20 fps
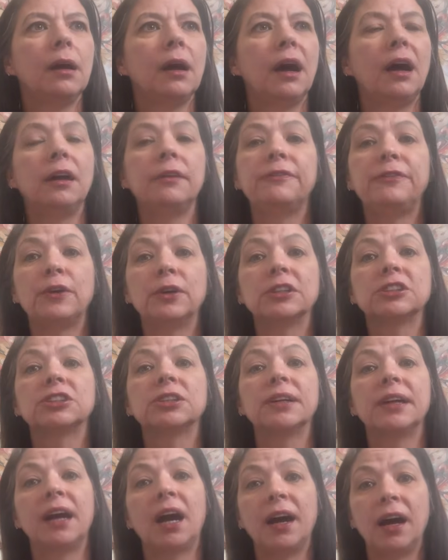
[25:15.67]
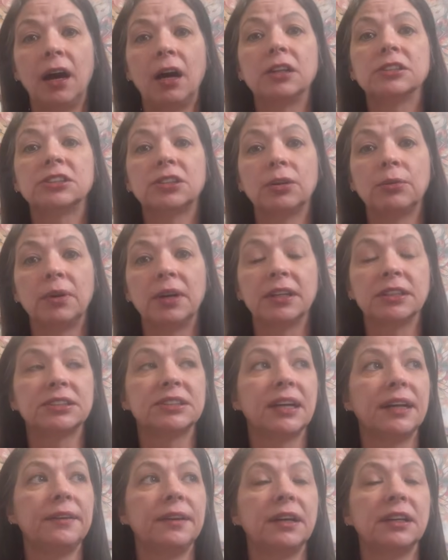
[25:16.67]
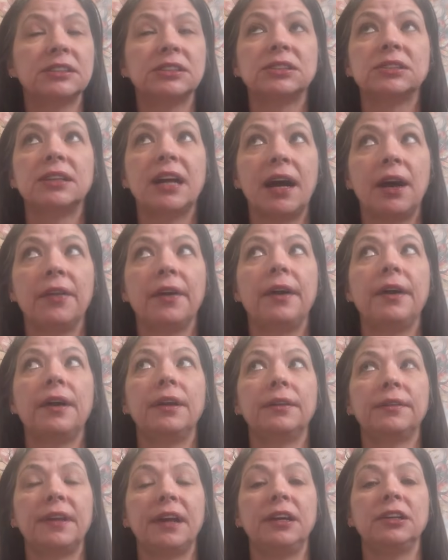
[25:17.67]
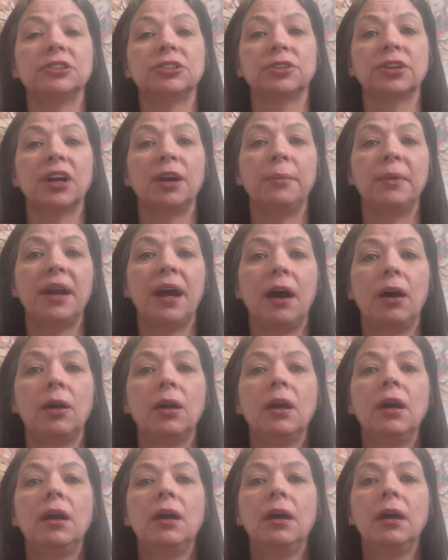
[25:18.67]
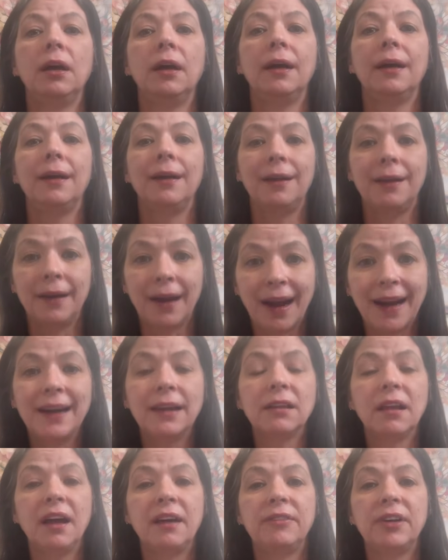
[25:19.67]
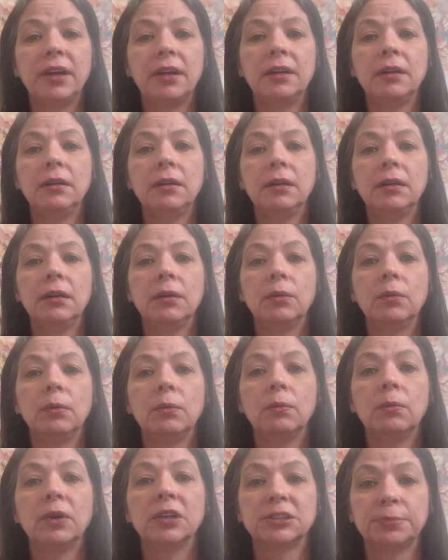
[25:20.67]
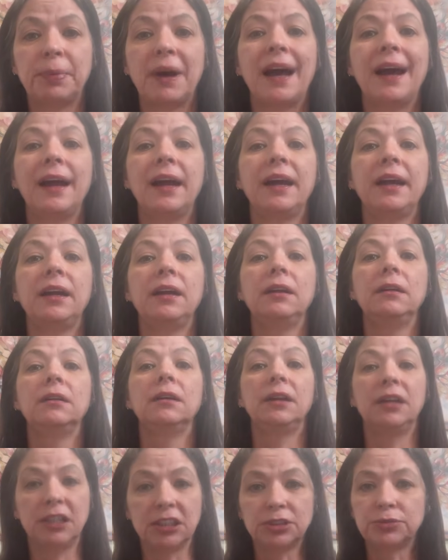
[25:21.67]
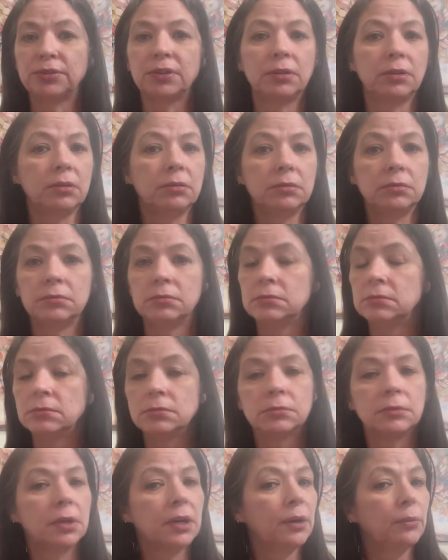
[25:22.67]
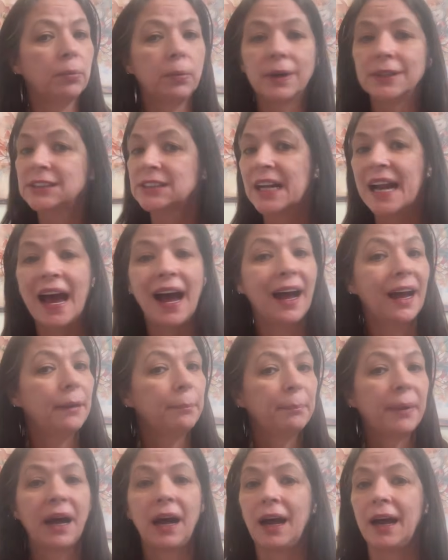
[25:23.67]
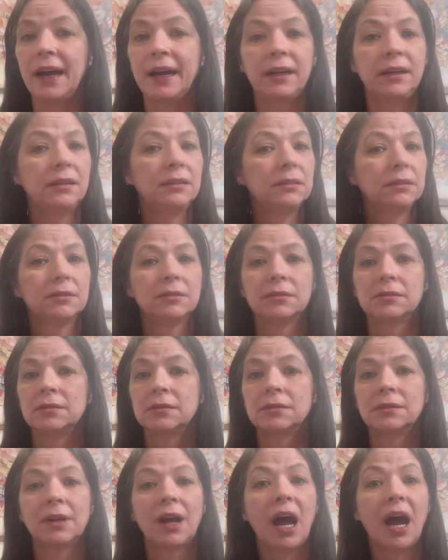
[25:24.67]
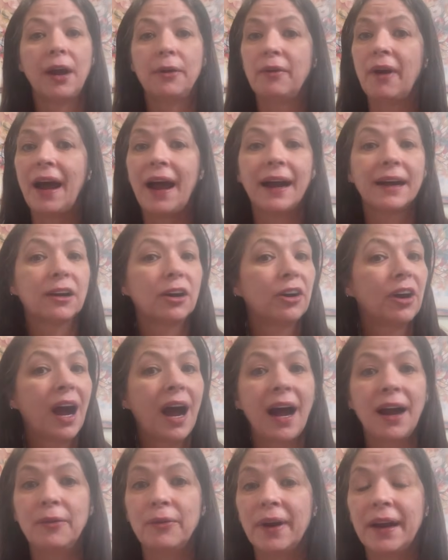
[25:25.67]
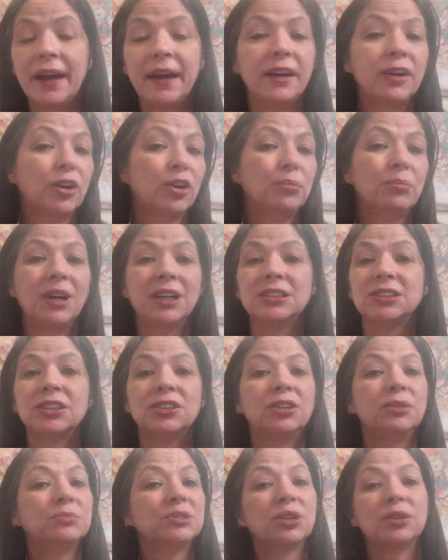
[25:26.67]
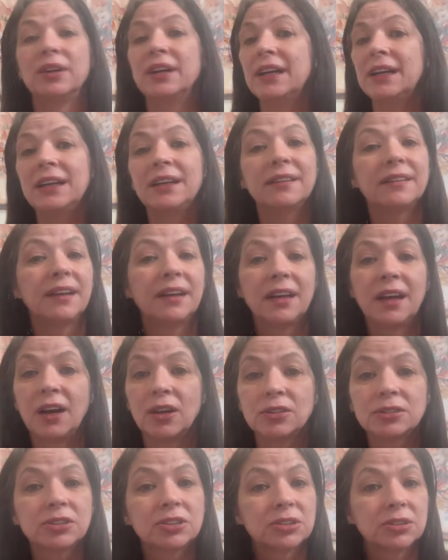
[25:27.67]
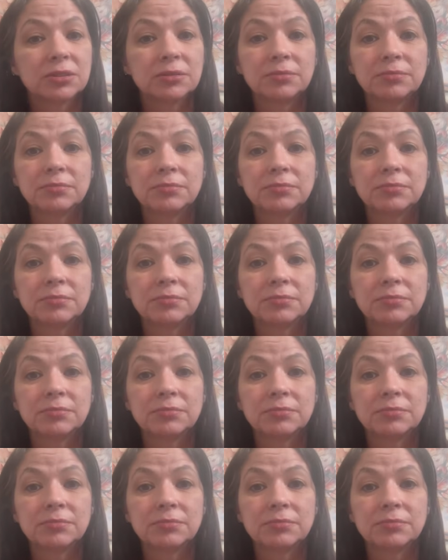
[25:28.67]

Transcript: unfortunately, I also want to say this now that things are coming out. 9/11 was by Israel. It was not by Iraq or Iran or Muslims or anything else.